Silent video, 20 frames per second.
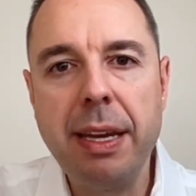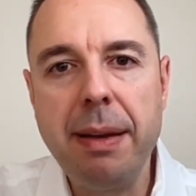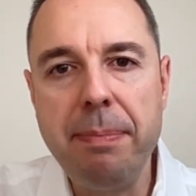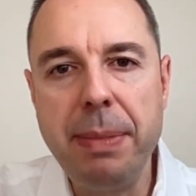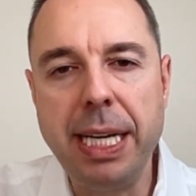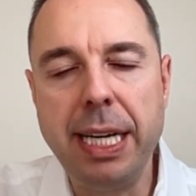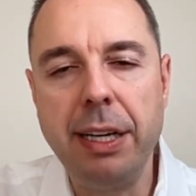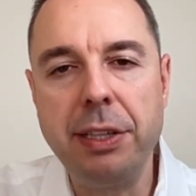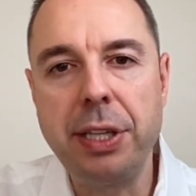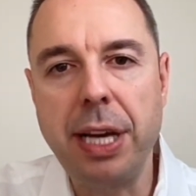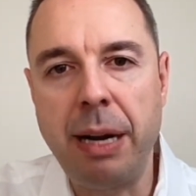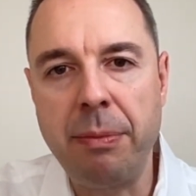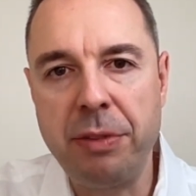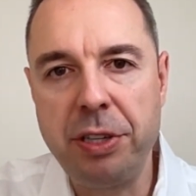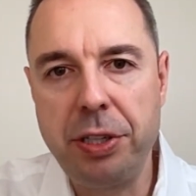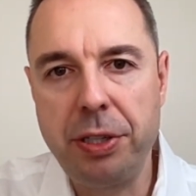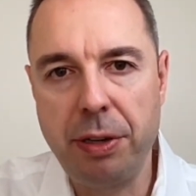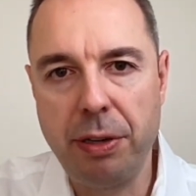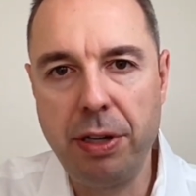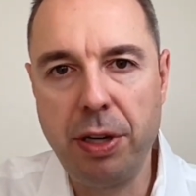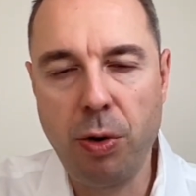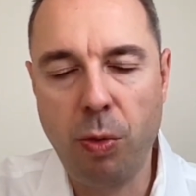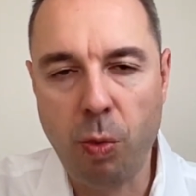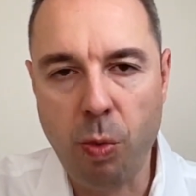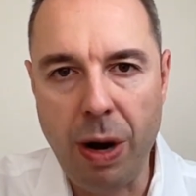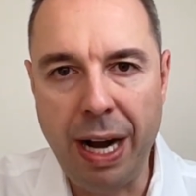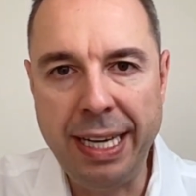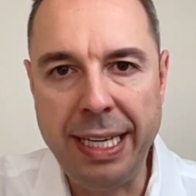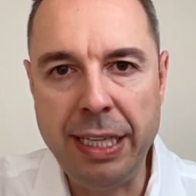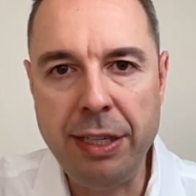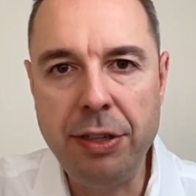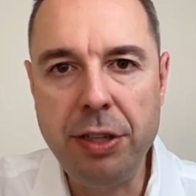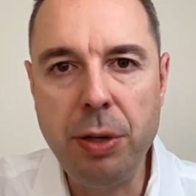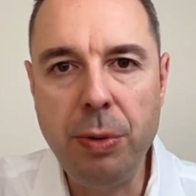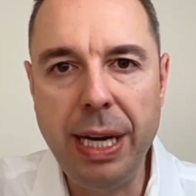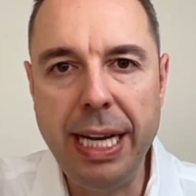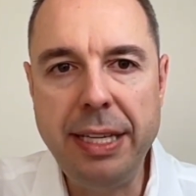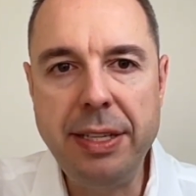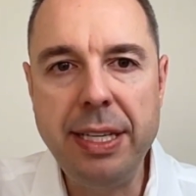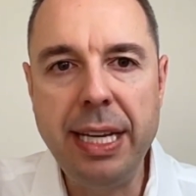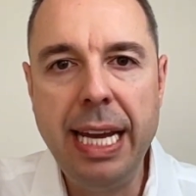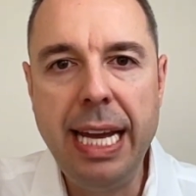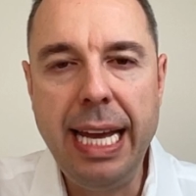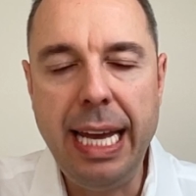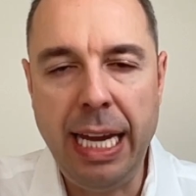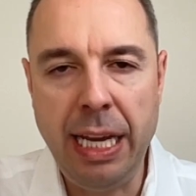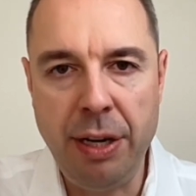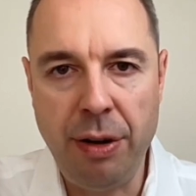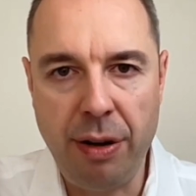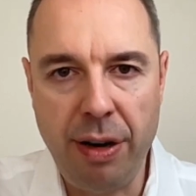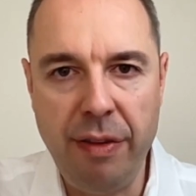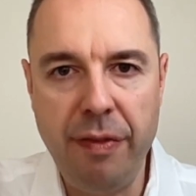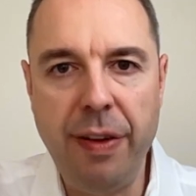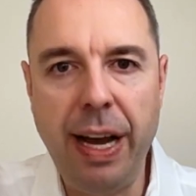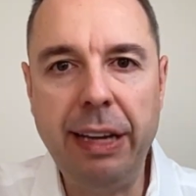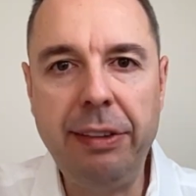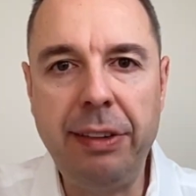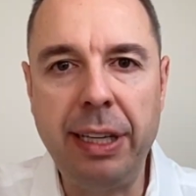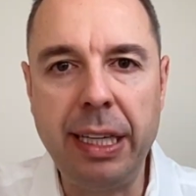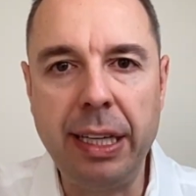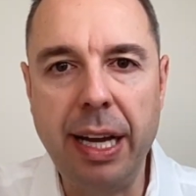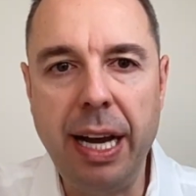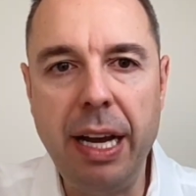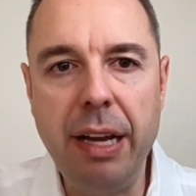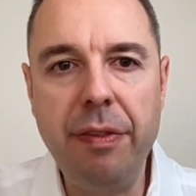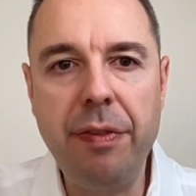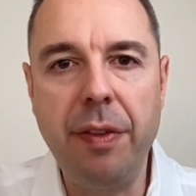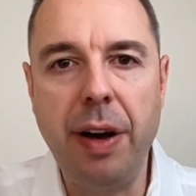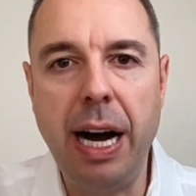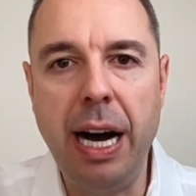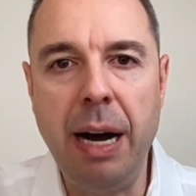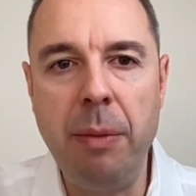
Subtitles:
because I'm sure you'll run into it in your investing life,